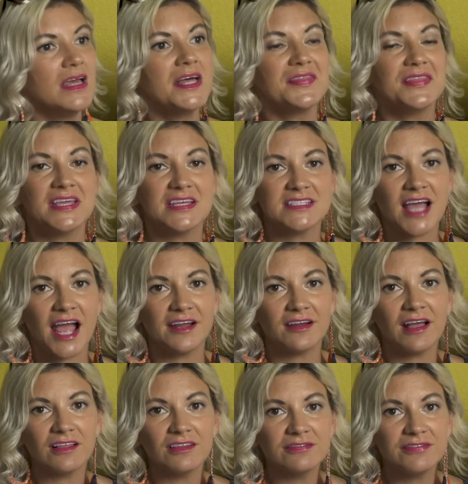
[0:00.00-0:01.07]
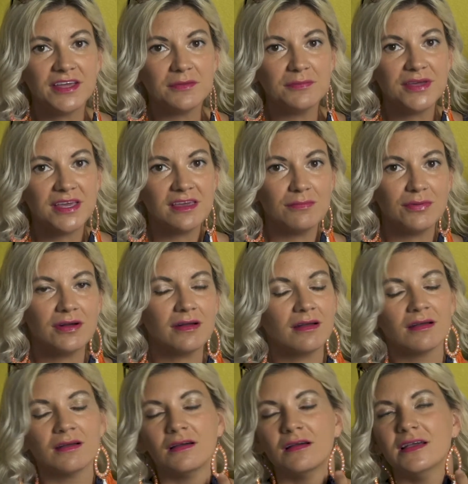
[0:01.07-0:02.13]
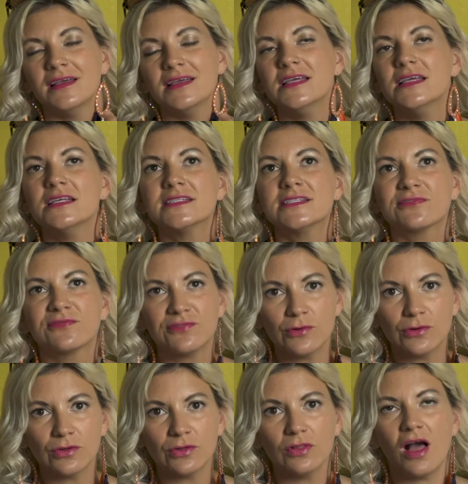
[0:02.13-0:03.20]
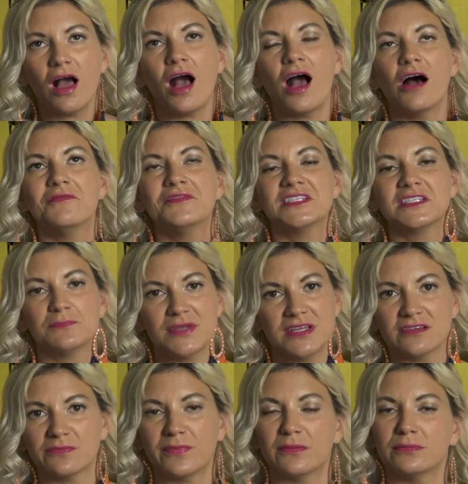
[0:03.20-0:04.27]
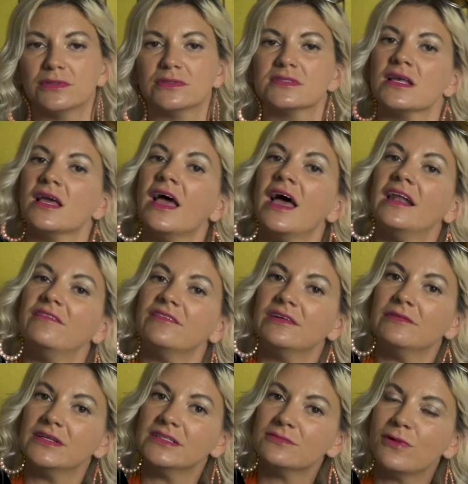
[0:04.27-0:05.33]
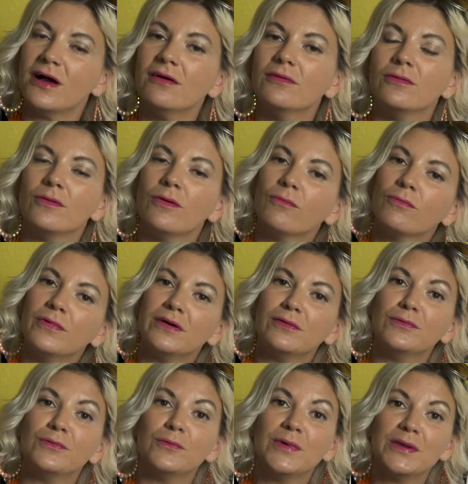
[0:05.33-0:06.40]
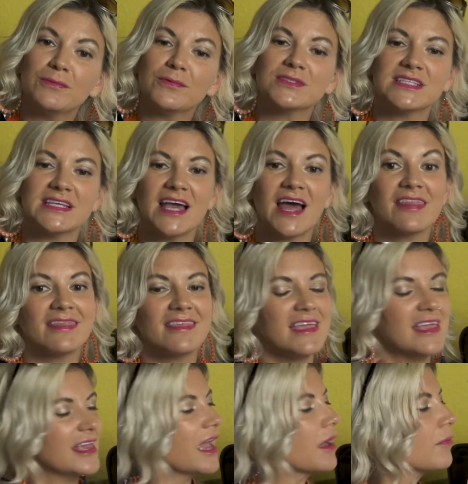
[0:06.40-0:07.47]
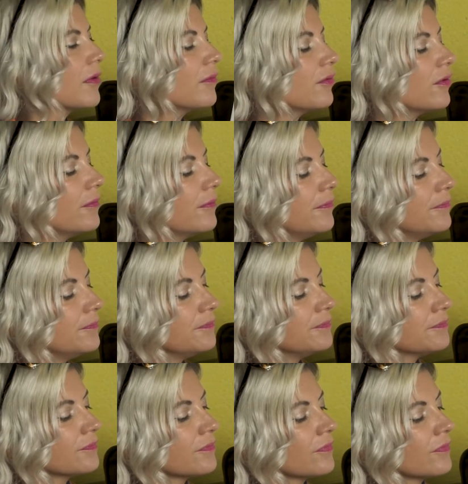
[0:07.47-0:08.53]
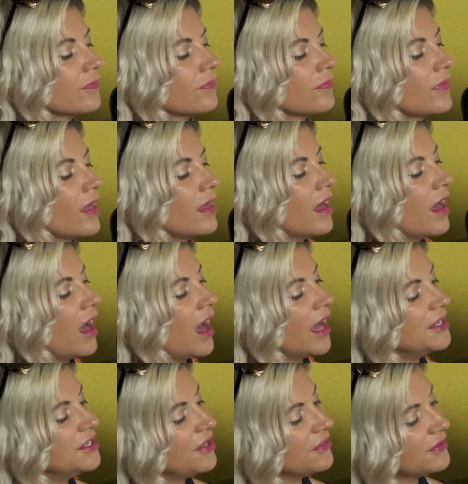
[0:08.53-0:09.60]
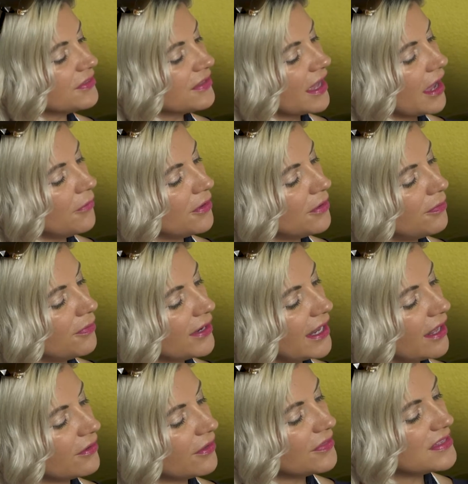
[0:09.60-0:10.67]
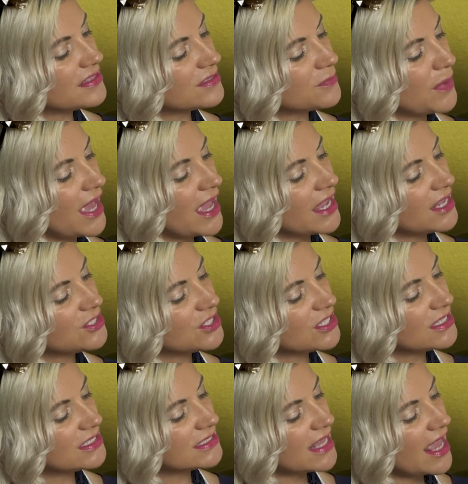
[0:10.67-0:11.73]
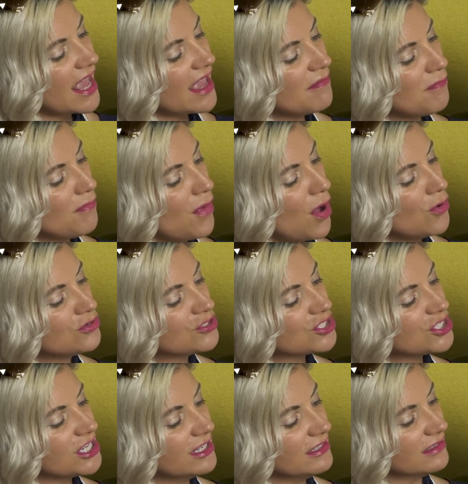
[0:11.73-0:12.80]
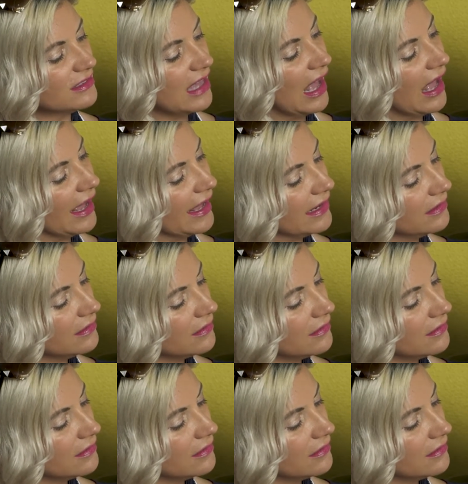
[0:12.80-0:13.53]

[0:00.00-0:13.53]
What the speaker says: The entire Elephant and Piggy book is full of speech bubbles, and every once in a while we will see a thinking bubble. Another thing I want to point out on this page is a motion line,